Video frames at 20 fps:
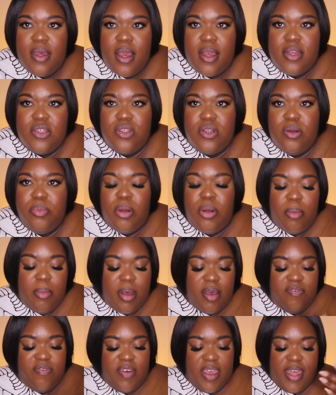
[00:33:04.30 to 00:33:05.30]
I should have brought
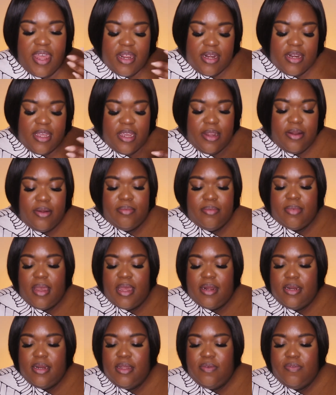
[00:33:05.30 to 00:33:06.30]
my fan in here.
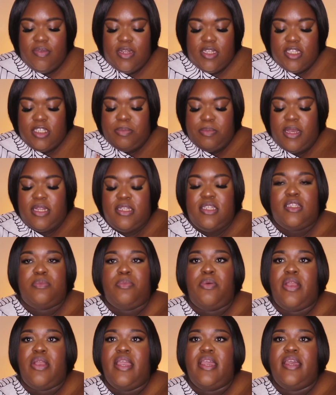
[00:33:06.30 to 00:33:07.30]
I didn't even expect to
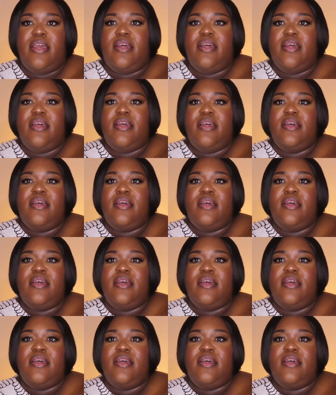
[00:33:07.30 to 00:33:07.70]
spray it.